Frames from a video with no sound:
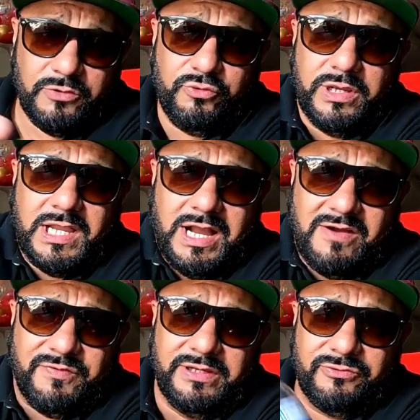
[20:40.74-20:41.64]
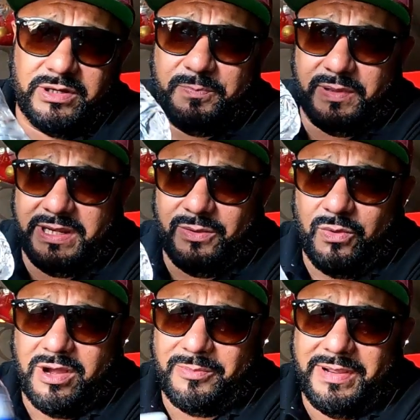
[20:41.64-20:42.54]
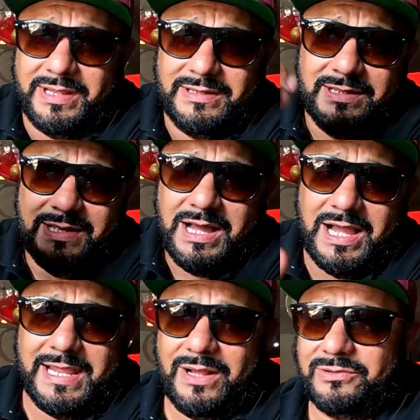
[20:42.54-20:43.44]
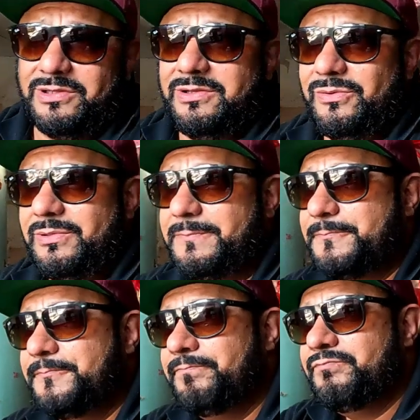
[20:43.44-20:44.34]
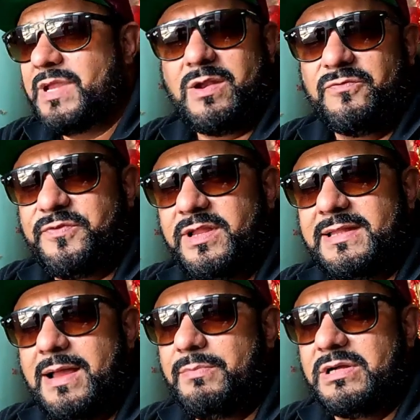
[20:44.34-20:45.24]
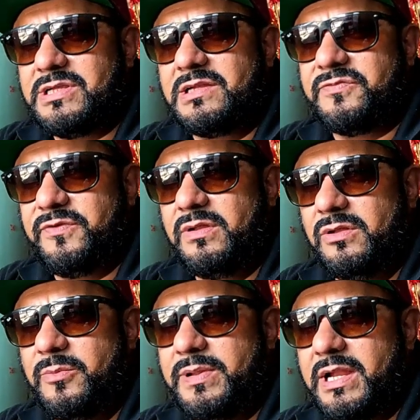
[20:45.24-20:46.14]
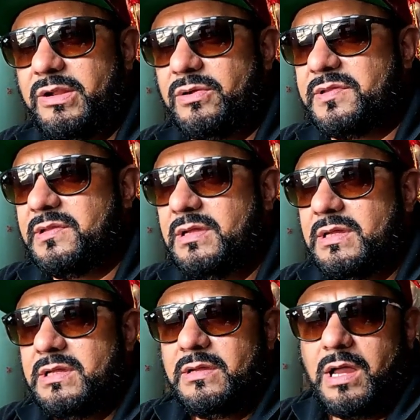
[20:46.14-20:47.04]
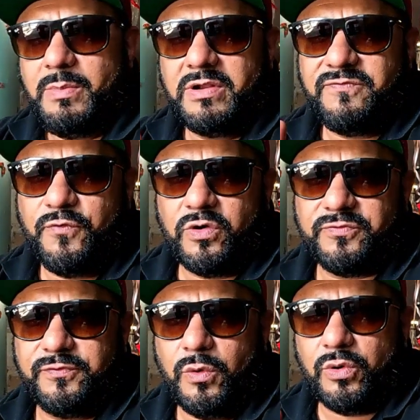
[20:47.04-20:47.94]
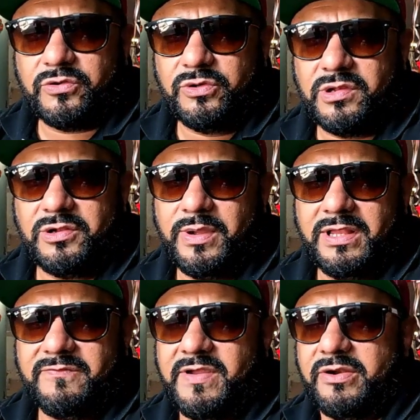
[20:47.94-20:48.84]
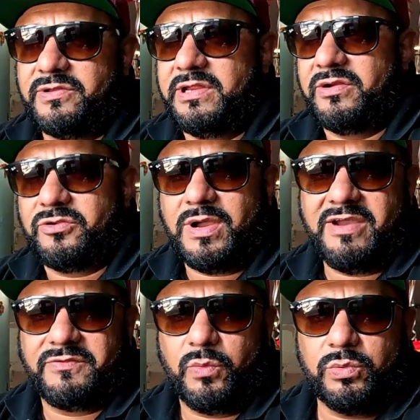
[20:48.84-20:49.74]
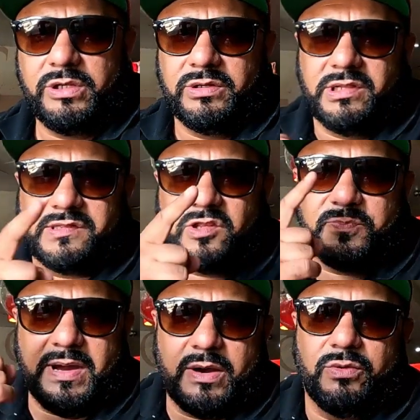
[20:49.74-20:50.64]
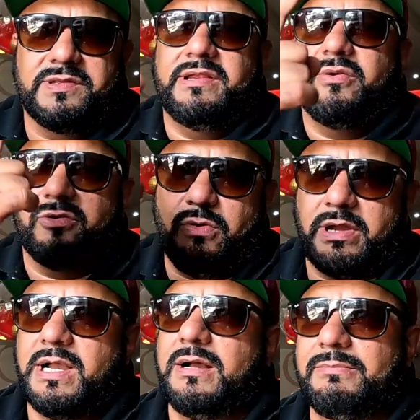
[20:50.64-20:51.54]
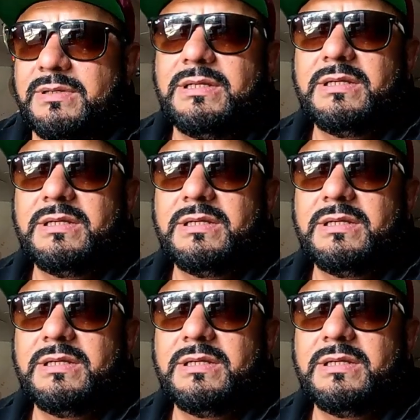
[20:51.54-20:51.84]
Drinking coffee, drinking plenty of water, man. High altitude. I don't feel it that much. I just feel a little bit. I know I'm on the 4th floor, so there's no elevators here, so I have to, just the spiral stairs going up.